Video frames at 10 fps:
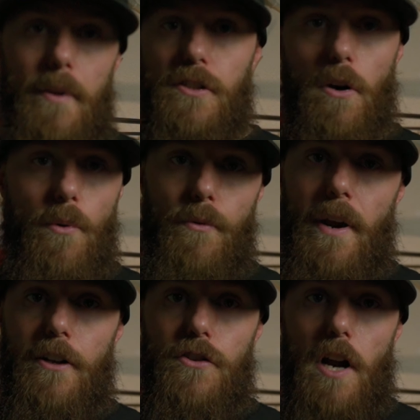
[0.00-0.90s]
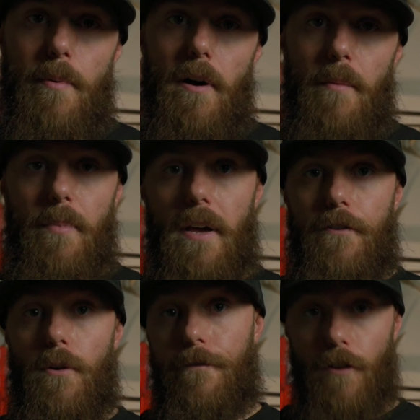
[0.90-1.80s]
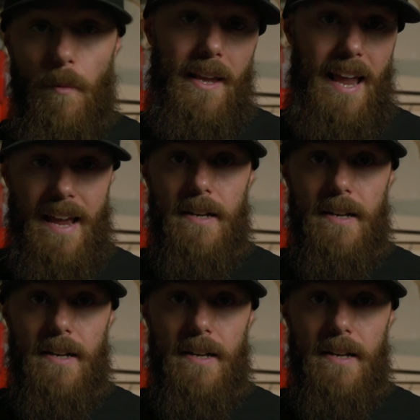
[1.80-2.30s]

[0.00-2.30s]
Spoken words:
just go with a regular tripod, but if you're doing filming and